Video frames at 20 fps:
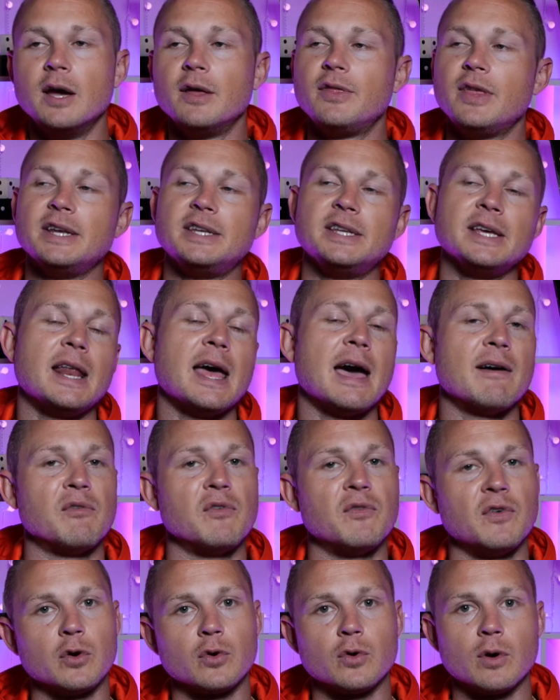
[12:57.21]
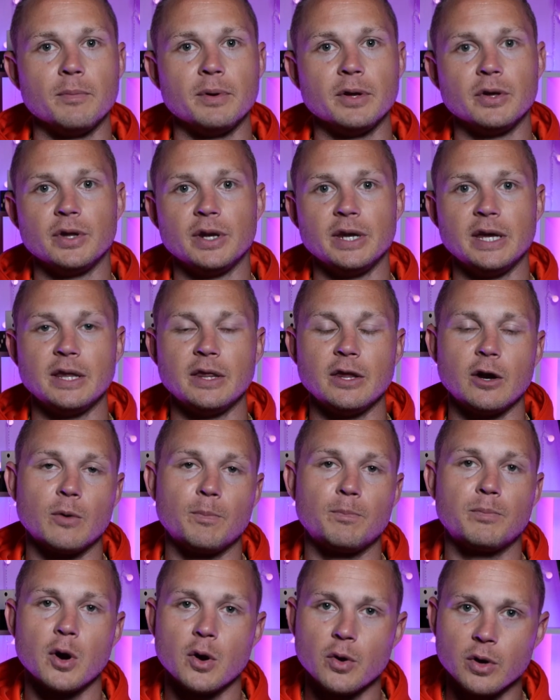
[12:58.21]
They did have a vulnerability in their
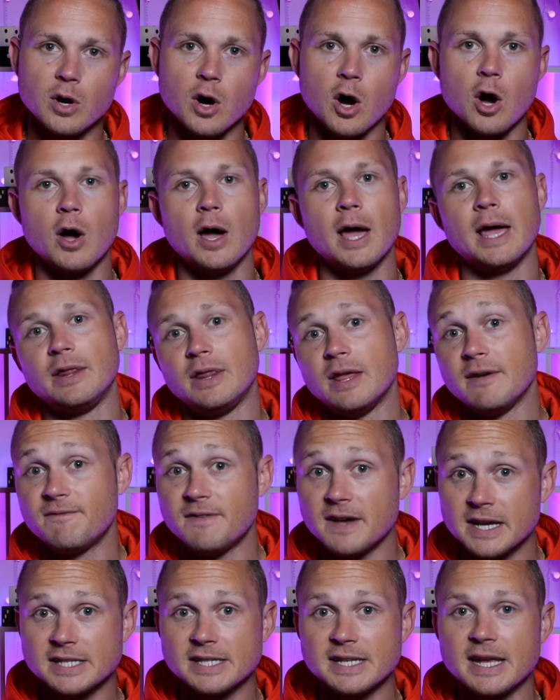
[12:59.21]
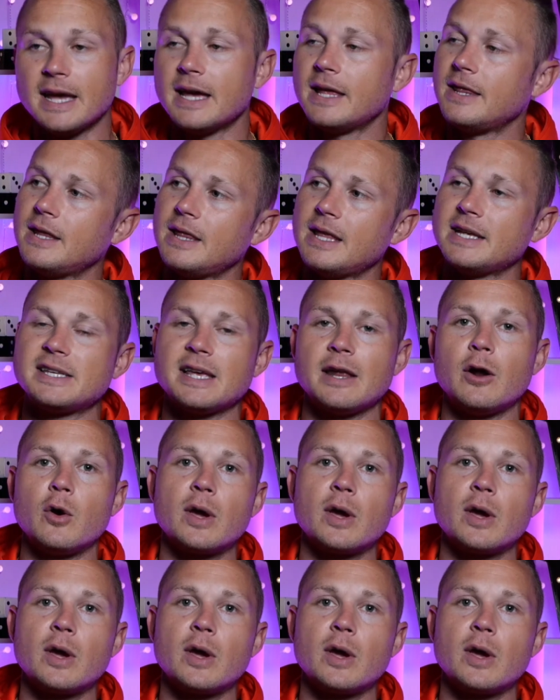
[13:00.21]
protocol and they fixed it and then they said,